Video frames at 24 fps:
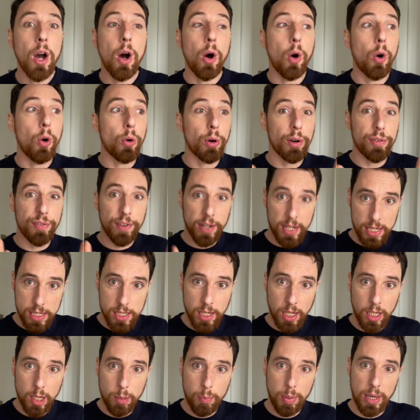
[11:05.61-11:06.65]
or if it is
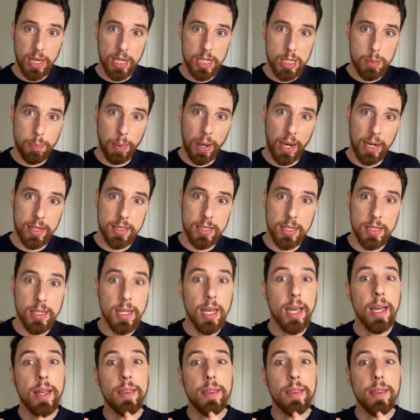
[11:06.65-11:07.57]
going to be expected,